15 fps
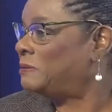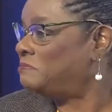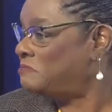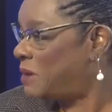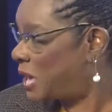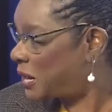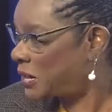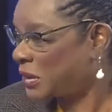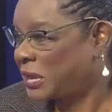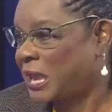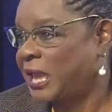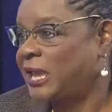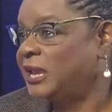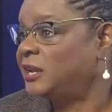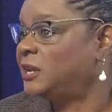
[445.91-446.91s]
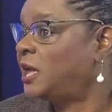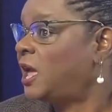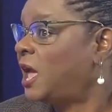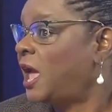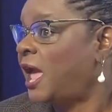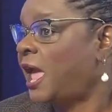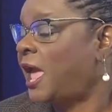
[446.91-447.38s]
and Medicaid
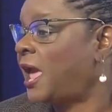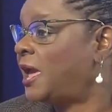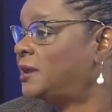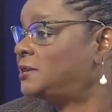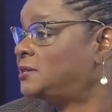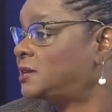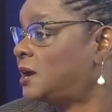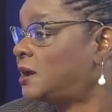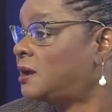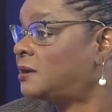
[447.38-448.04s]
and